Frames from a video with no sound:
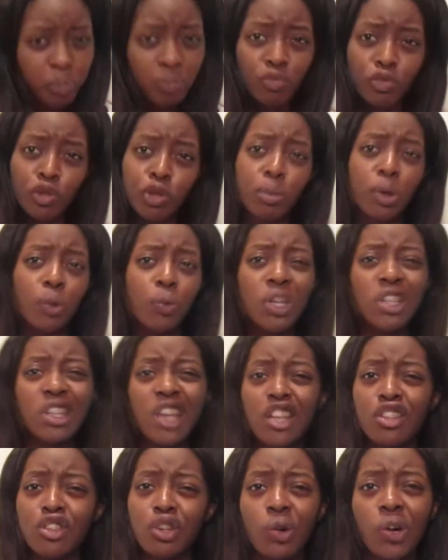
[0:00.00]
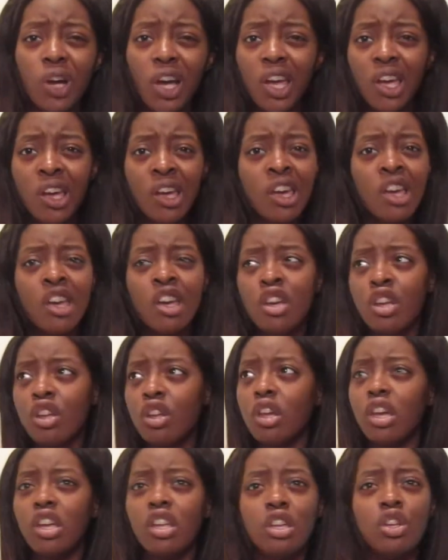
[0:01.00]
But when they do it,
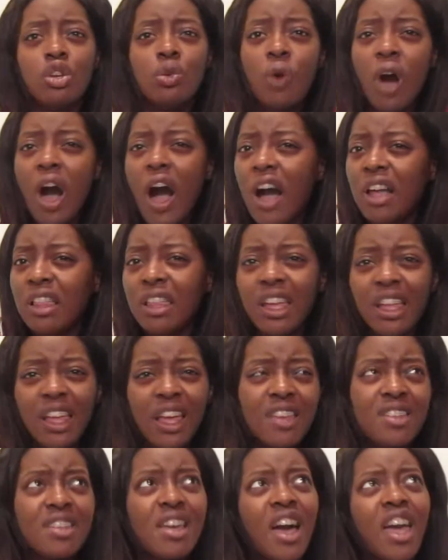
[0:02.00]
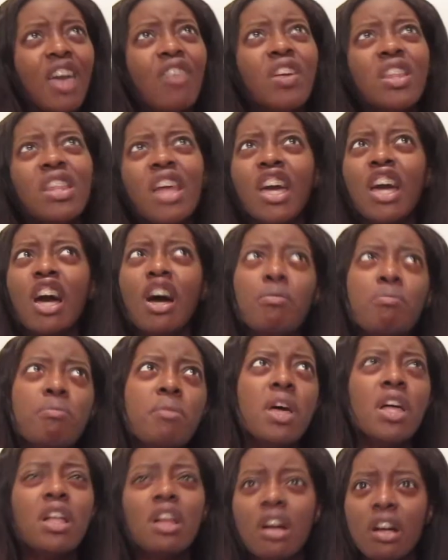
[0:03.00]
it's not even
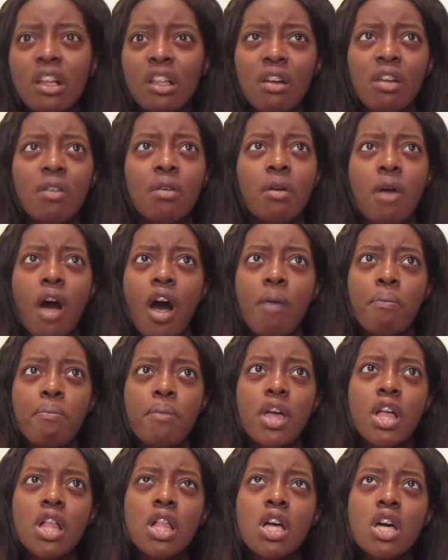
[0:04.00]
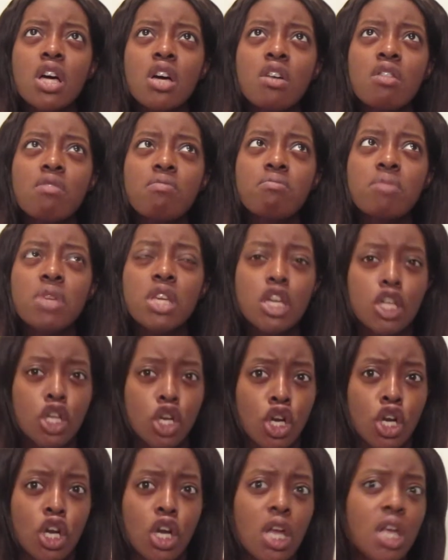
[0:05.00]
like a
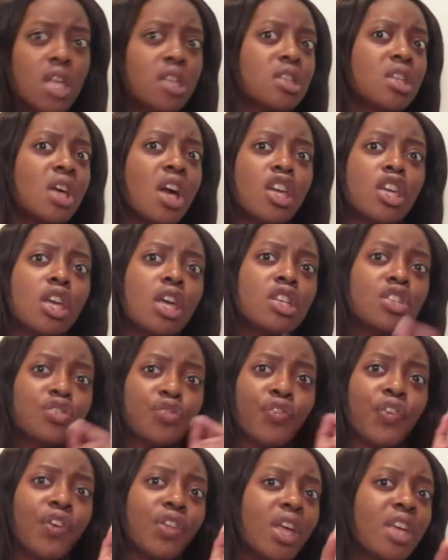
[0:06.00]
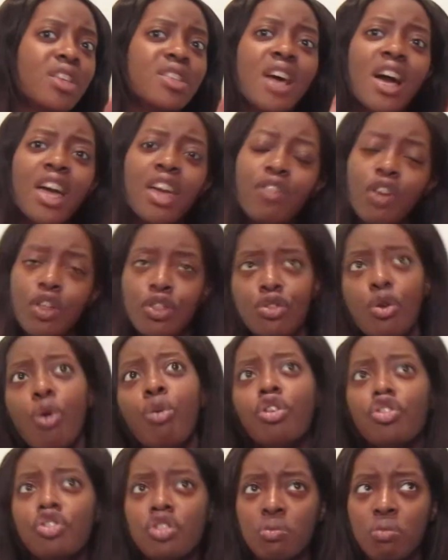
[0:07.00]
millimeter. It's like it's not even
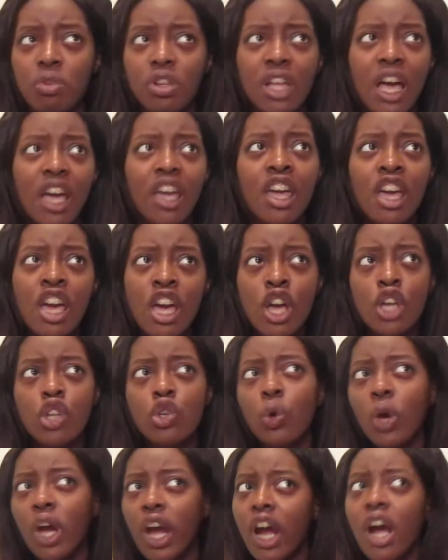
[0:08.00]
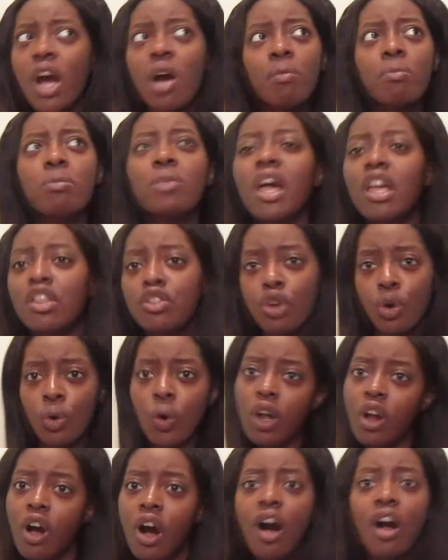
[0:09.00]
noticeable. Like you hear them like doing
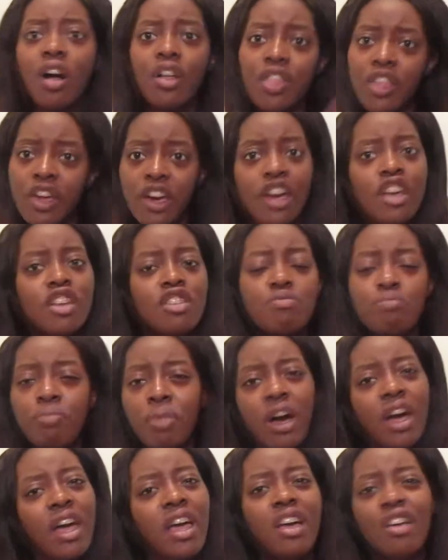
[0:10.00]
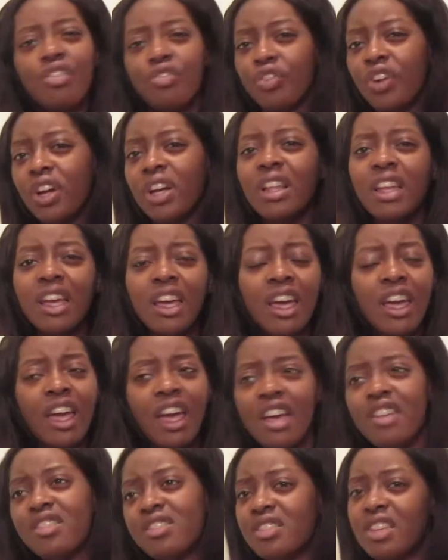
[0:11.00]
all this, but it really
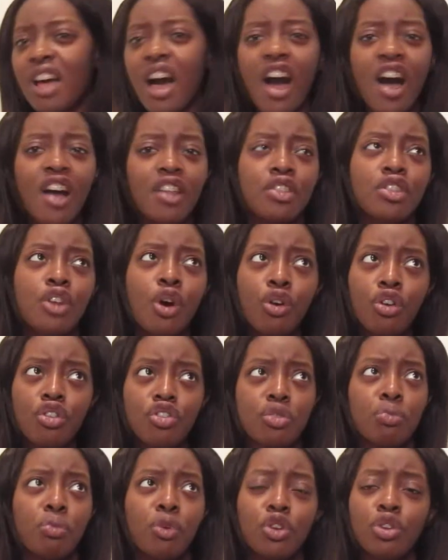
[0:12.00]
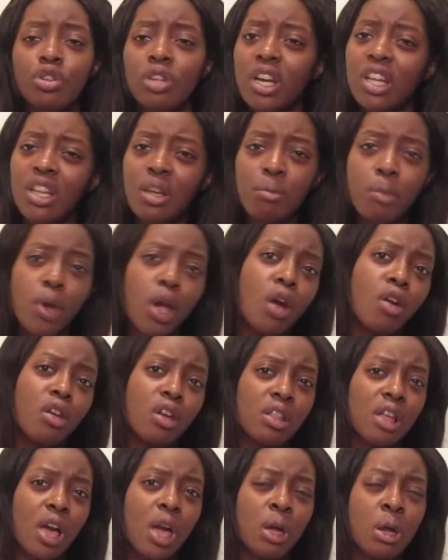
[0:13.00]
is not noticeable. You look in the mirror, you're
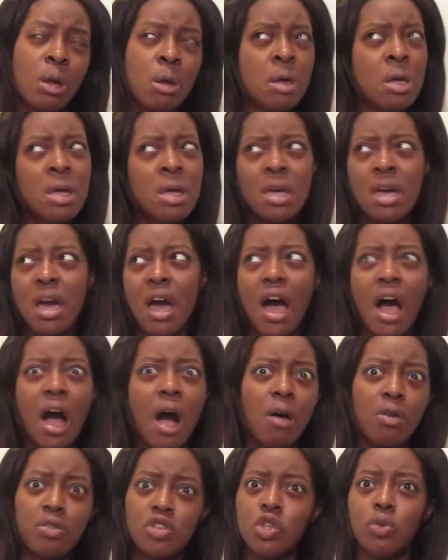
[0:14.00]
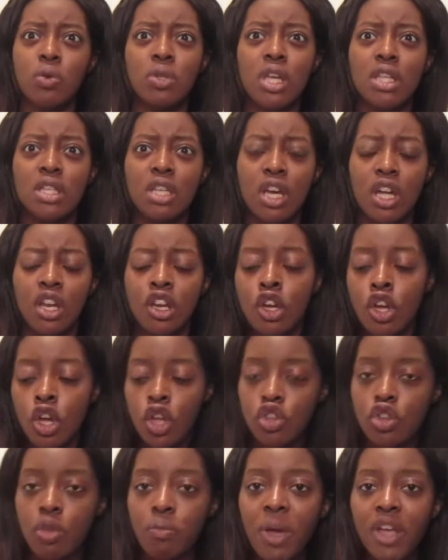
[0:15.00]
like, I don't see what they did.
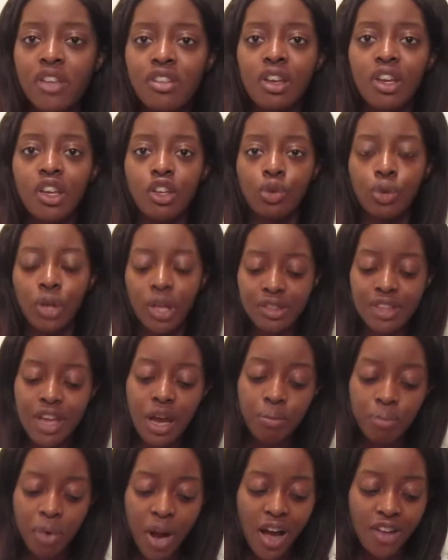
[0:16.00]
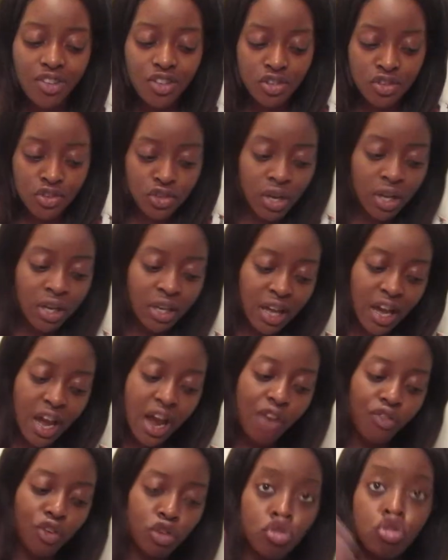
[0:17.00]
So basically, you get that process done
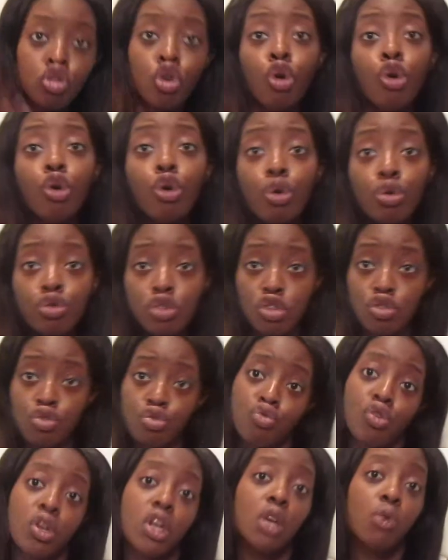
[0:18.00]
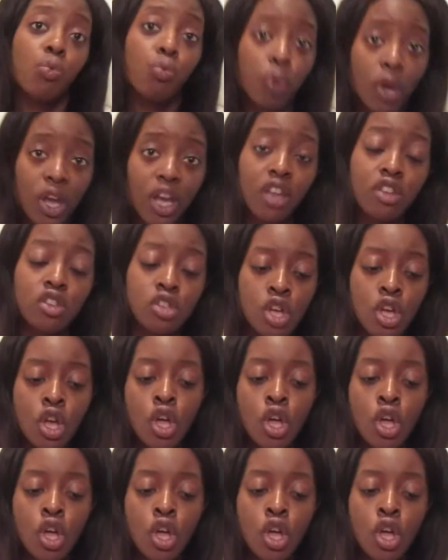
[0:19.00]
every 2 to 3 weeks